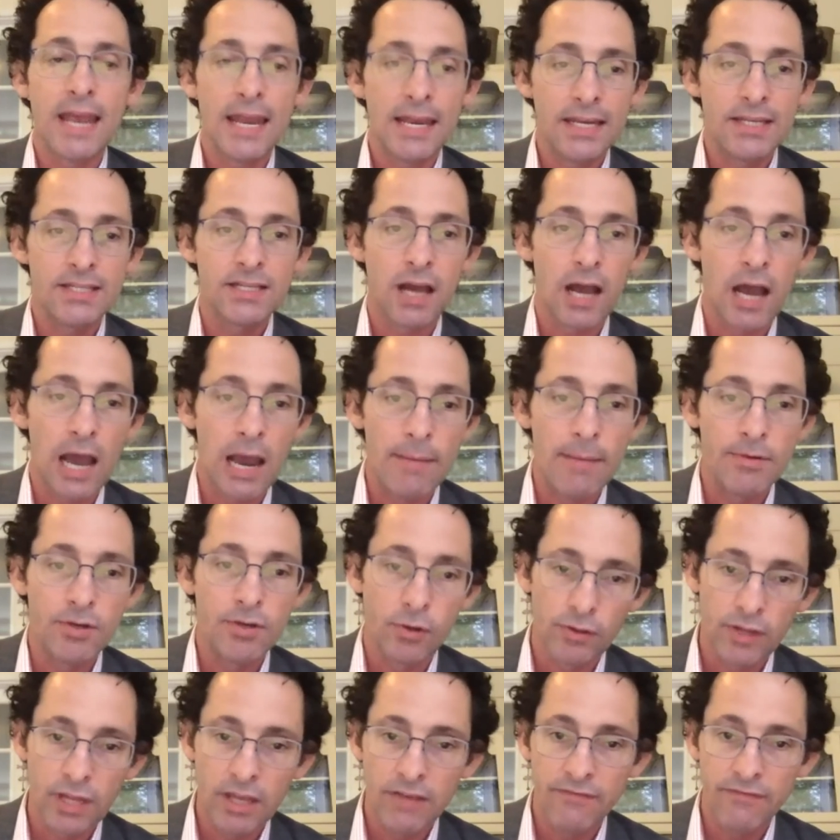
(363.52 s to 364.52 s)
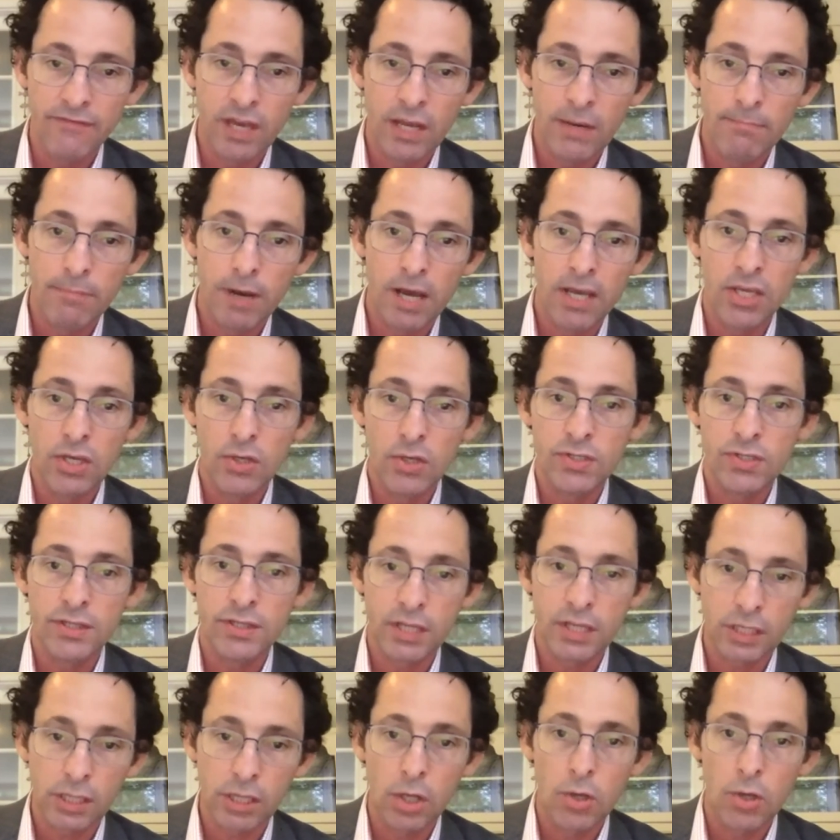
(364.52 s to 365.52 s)
any time during the event by using
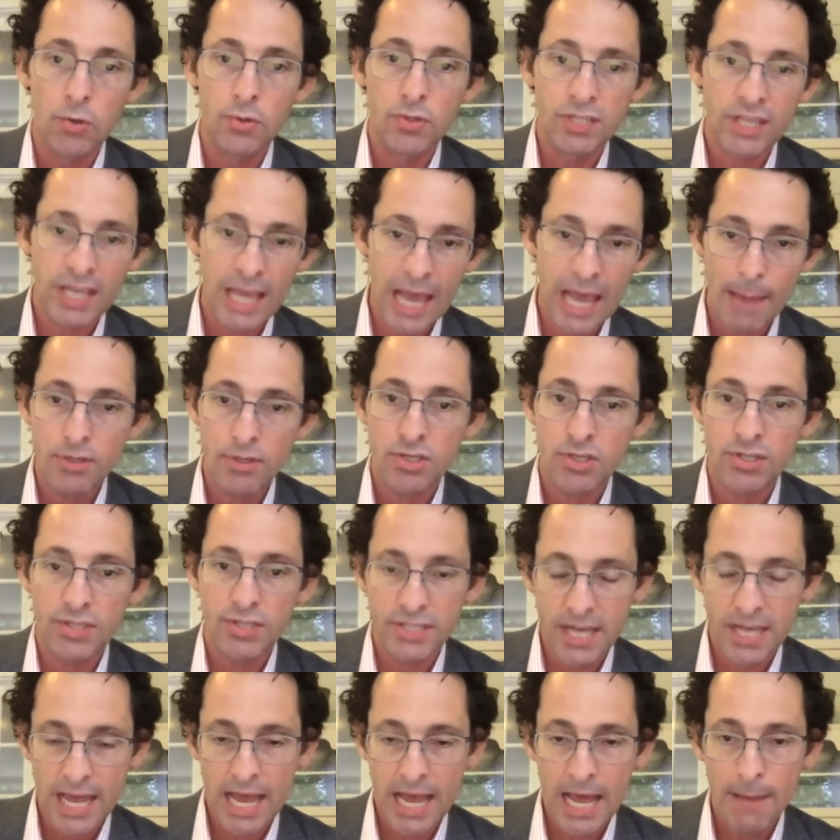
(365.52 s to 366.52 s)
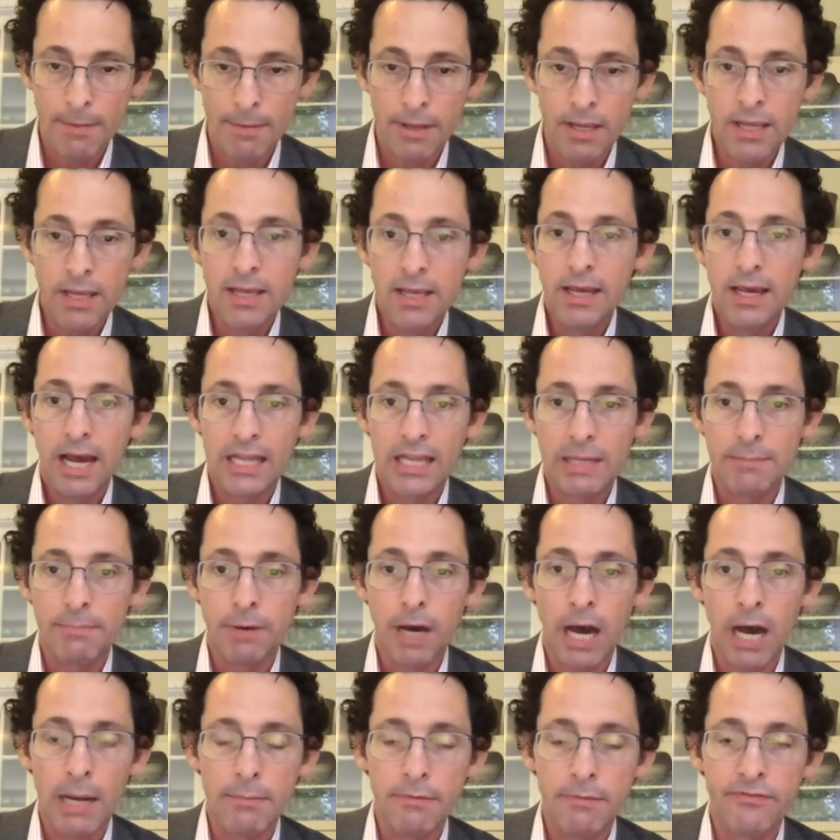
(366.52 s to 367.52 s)
the closed captions tab at the
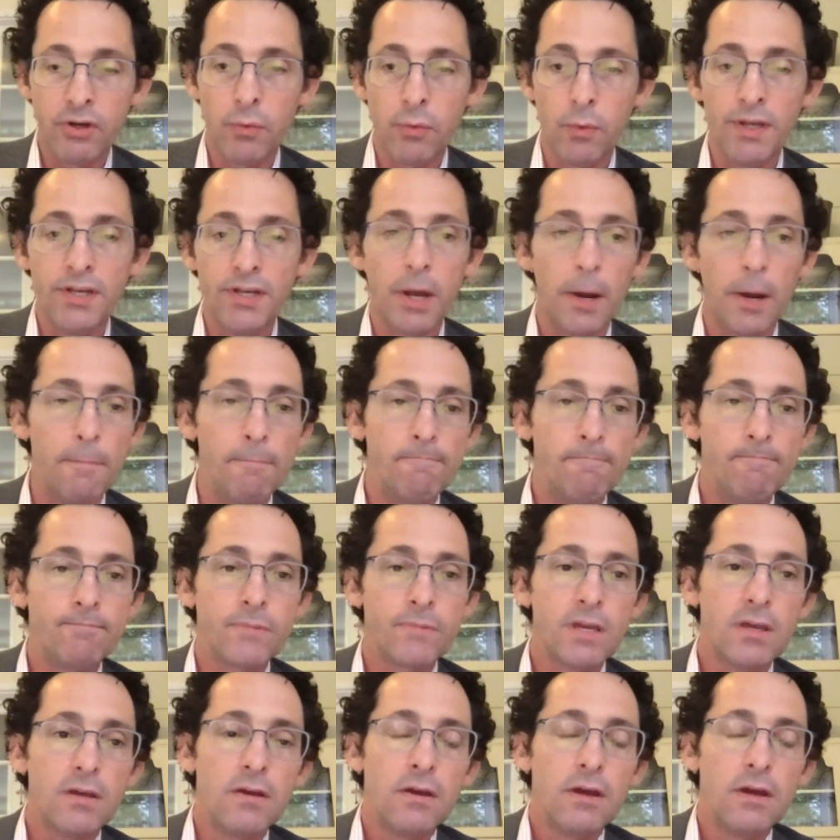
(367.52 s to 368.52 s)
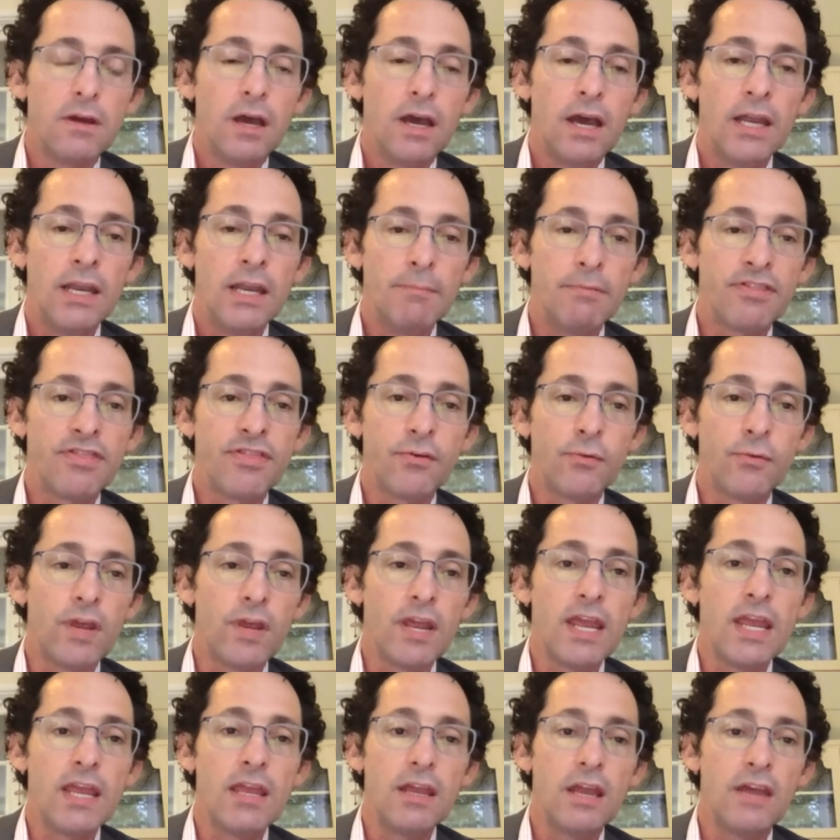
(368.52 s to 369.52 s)
bottom of your window. And number
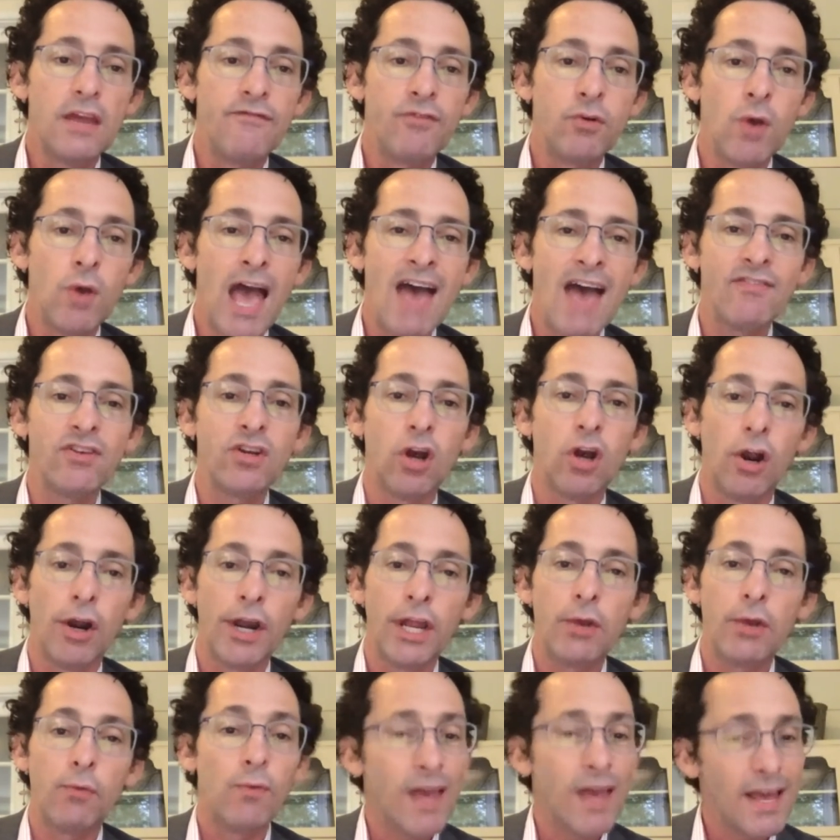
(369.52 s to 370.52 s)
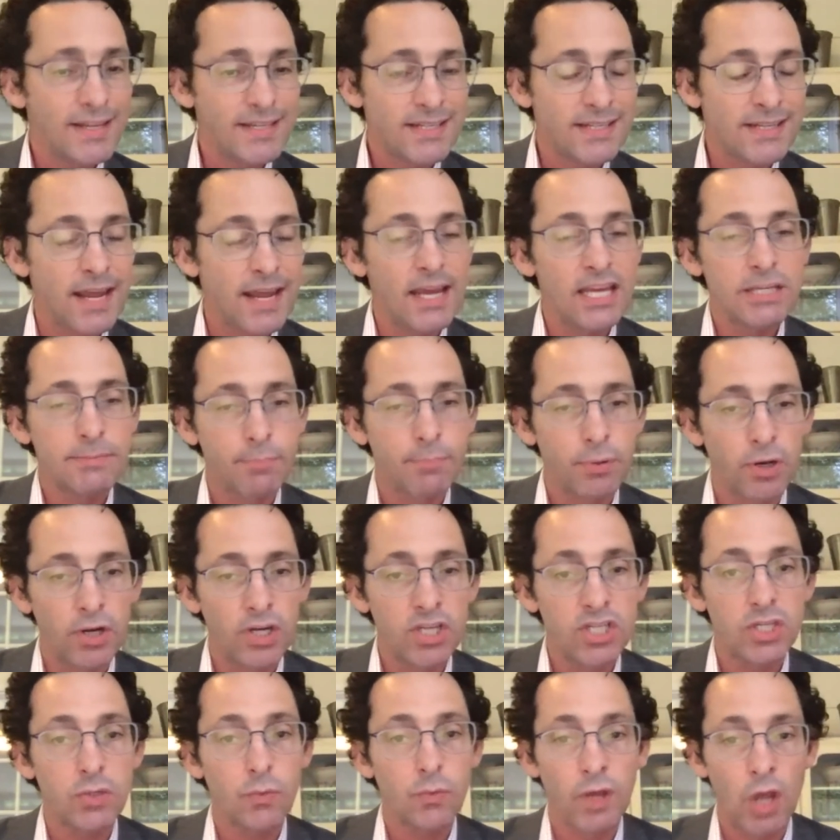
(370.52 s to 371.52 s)
three, if you haven't already read today's
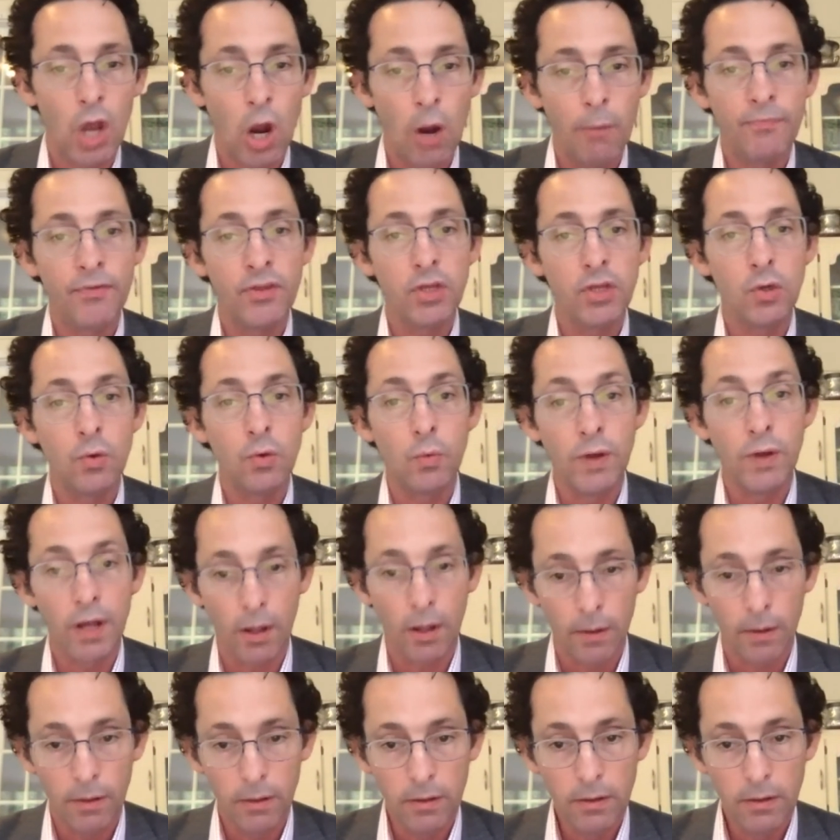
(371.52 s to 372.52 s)
books, we hope that you will.